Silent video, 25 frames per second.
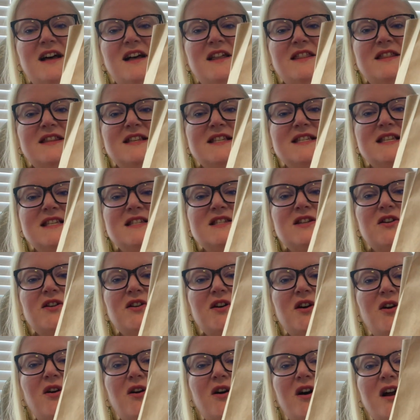This is her
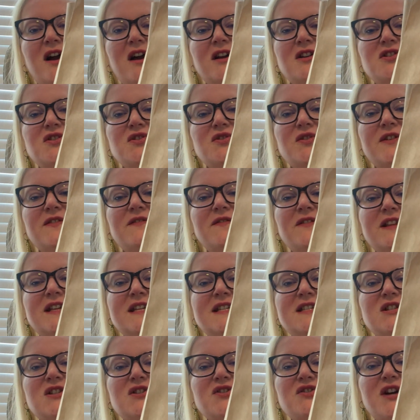card, Joyfully
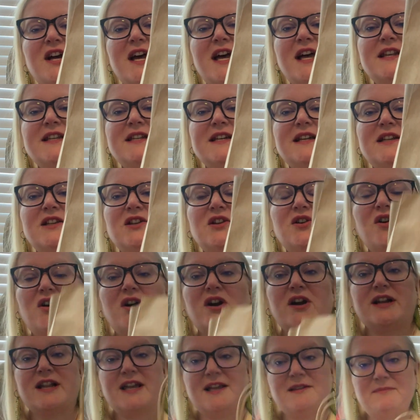Stranded
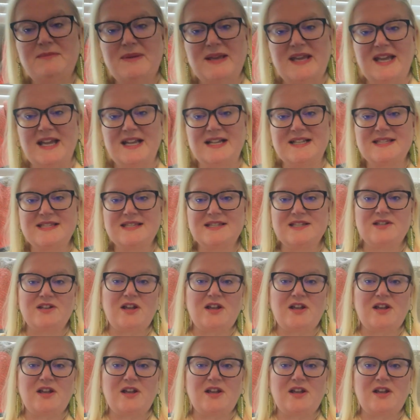Yarn and Beads.